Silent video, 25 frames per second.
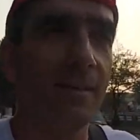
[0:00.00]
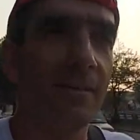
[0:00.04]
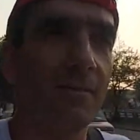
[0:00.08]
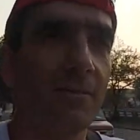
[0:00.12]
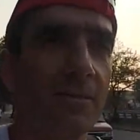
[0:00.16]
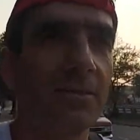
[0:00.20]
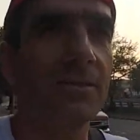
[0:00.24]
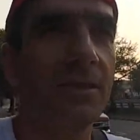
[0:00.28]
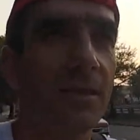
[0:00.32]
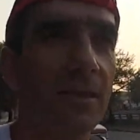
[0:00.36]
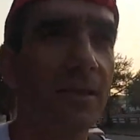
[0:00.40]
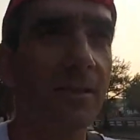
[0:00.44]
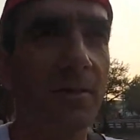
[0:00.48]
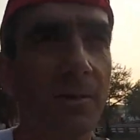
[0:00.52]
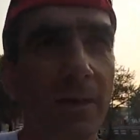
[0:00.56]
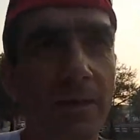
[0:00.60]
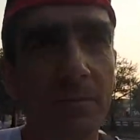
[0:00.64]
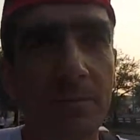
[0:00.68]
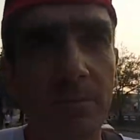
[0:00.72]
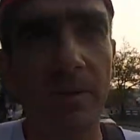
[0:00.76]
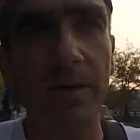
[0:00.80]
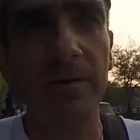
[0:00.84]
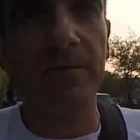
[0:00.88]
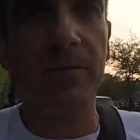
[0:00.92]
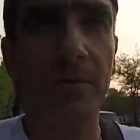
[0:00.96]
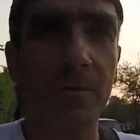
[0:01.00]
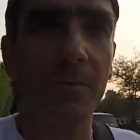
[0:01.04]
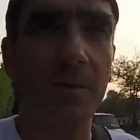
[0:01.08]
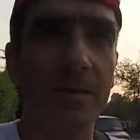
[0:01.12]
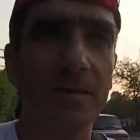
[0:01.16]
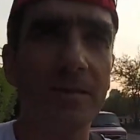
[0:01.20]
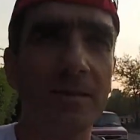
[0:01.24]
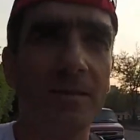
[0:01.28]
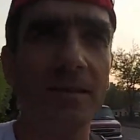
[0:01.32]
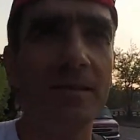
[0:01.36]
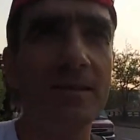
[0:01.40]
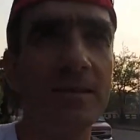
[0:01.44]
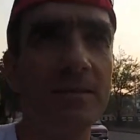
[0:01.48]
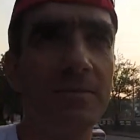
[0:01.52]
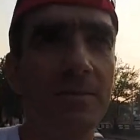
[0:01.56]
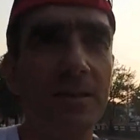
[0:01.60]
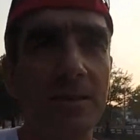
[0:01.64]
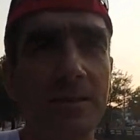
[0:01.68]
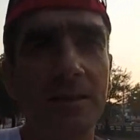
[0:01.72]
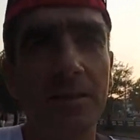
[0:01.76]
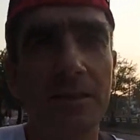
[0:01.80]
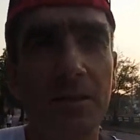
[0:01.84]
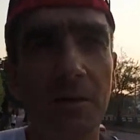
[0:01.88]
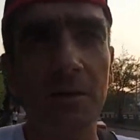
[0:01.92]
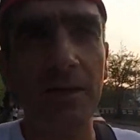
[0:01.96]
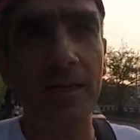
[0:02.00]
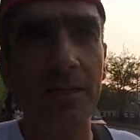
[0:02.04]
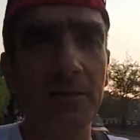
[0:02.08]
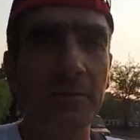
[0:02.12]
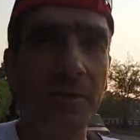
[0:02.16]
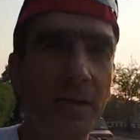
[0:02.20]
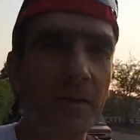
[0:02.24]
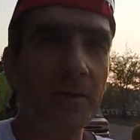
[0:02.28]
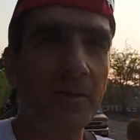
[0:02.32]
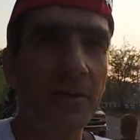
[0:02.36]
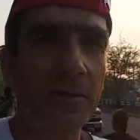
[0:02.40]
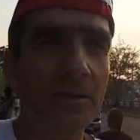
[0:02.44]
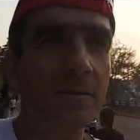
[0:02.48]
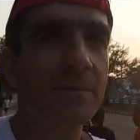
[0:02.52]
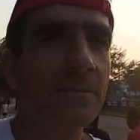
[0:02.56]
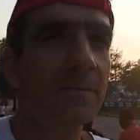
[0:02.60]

It was a great performances. We had a great weather,